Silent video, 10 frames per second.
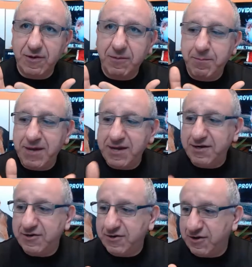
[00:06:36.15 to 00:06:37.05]
a
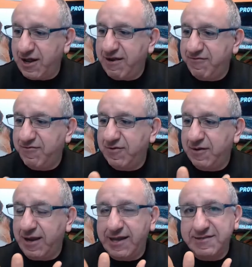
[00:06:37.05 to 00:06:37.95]
better life
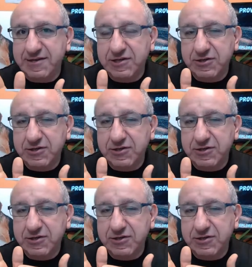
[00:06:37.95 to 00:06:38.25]
as